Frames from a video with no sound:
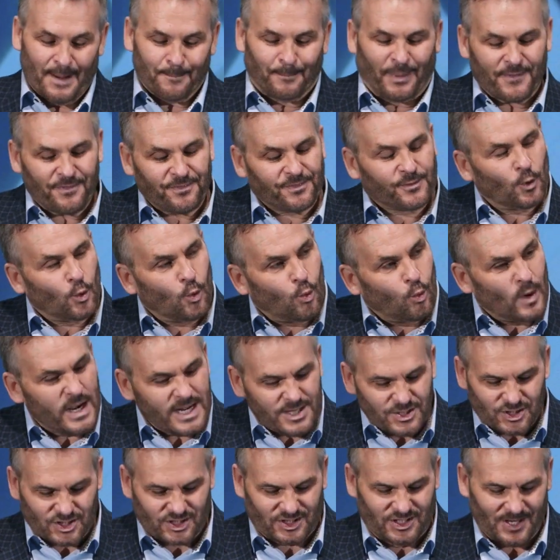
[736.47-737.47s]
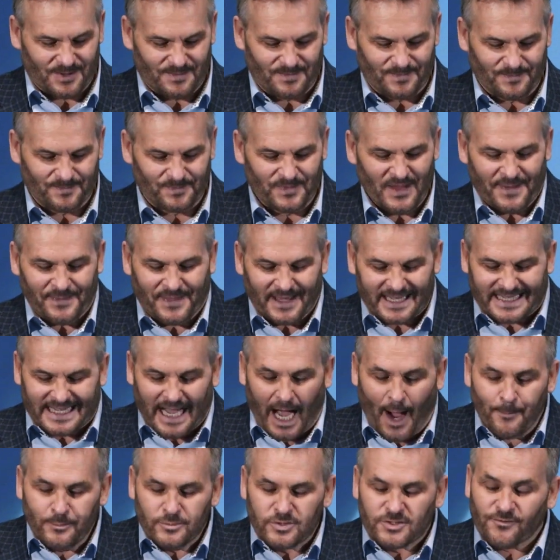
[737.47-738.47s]
"But the wisdom that
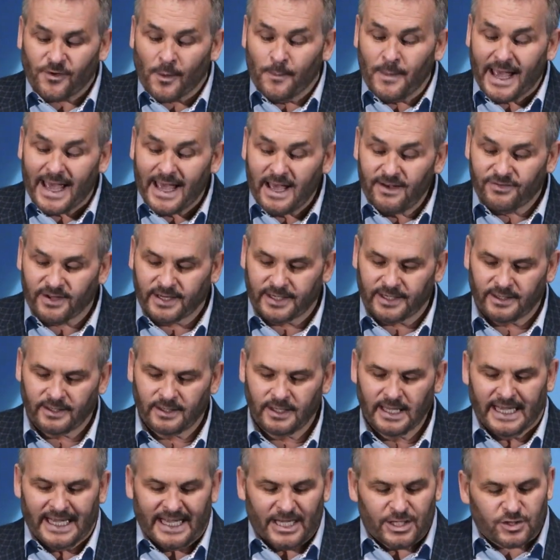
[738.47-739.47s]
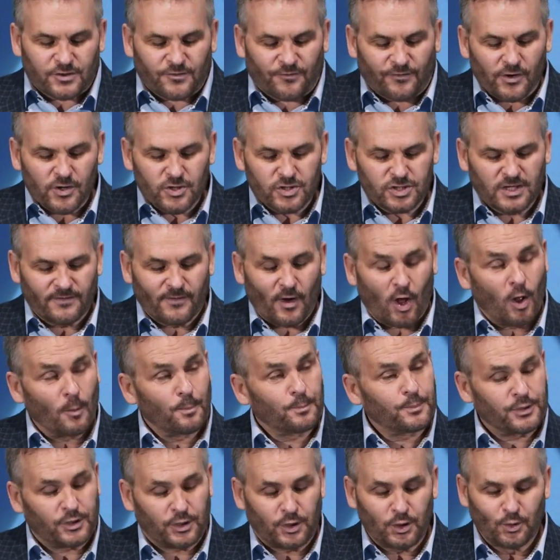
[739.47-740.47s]
comes from heaven is first of
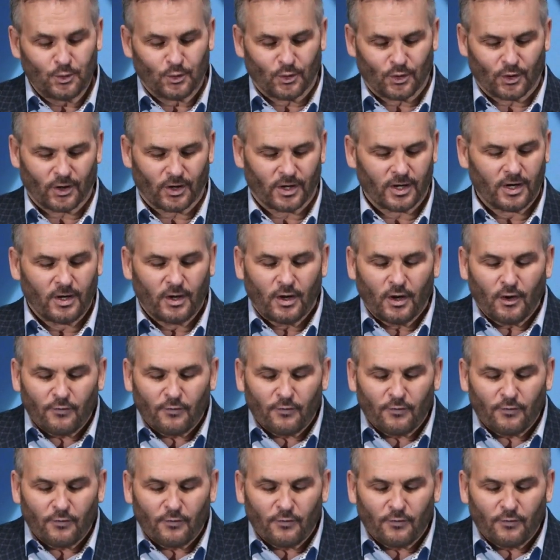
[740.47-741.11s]
all pure,